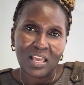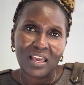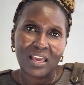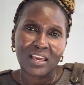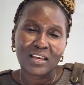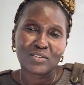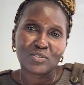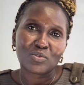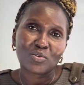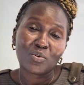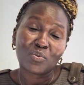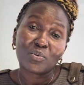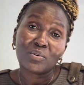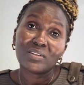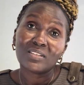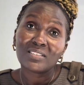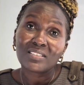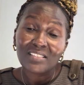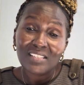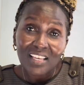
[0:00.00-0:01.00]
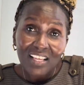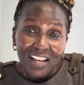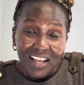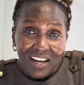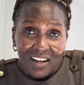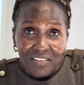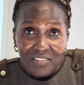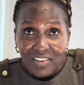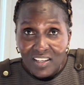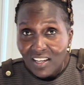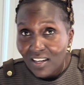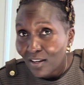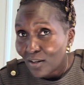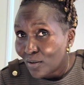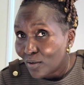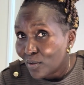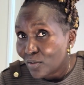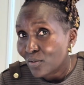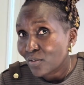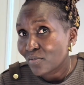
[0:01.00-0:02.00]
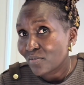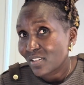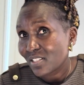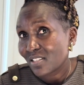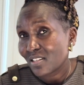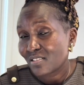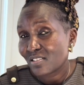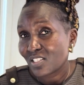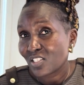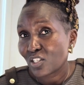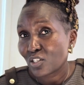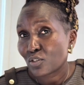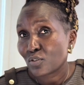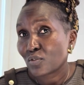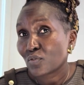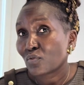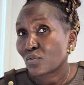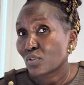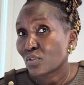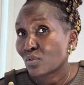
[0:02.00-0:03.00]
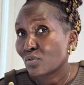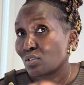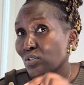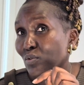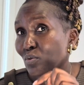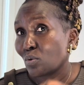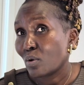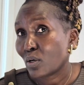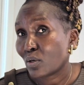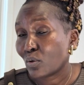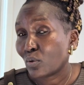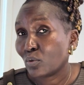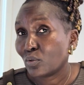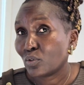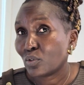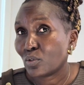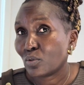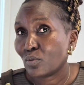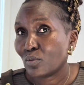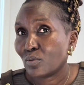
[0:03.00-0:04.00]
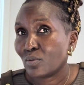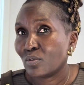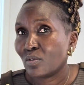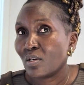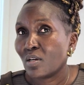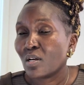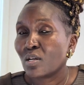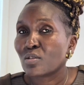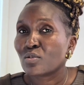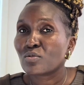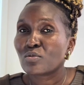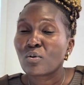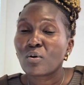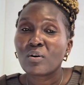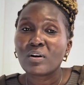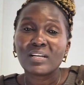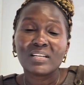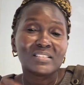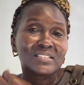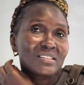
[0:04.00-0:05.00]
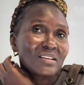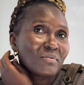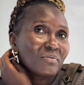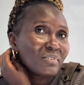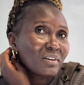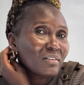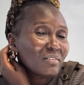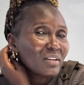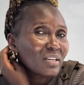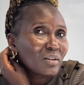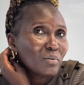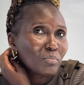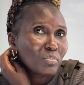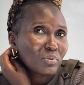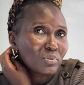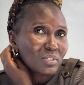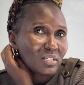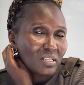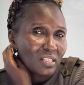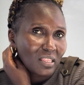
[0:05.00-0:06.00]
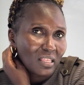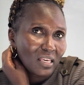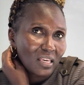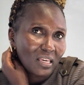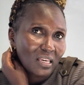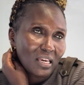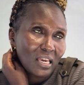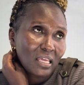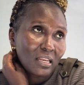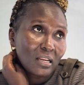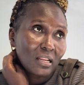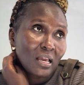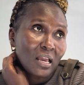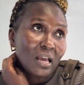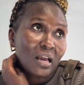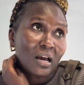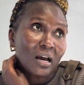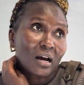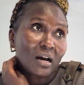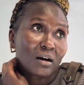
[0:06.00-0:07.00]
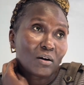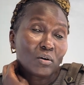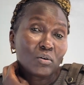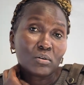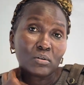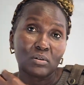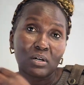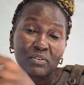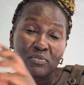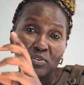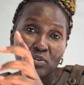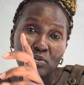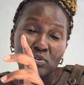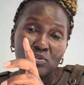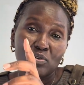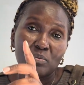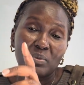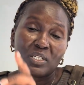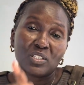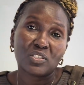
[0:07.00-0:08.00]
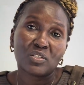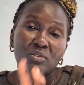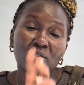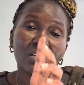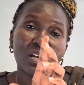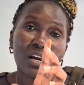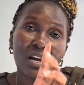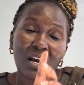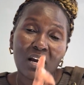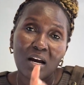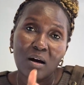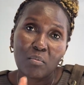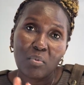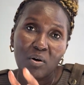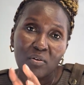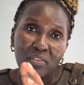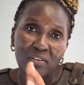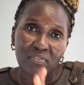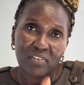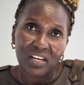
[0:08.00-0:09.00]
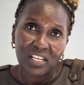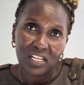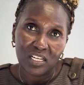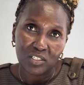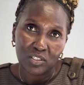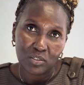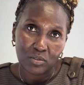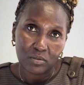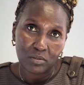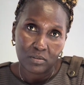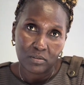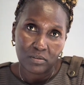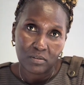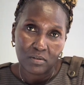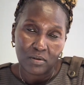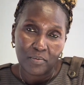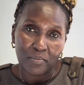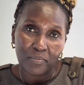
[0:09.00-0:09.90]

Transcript: And so we're still having a lot of visa rejections for students who are onshore. So it's a very important thing. And I forgot to mention about the financials.